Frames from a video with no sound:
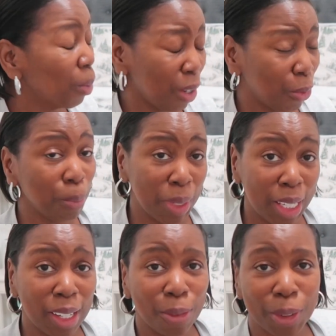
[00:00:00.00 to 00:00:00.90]
but for
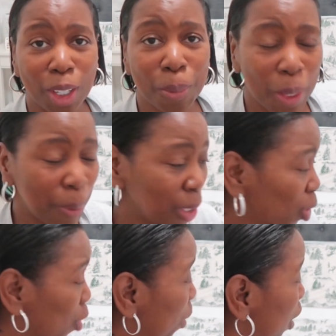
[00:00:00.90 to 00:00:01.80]
me, I think it'll be a bit too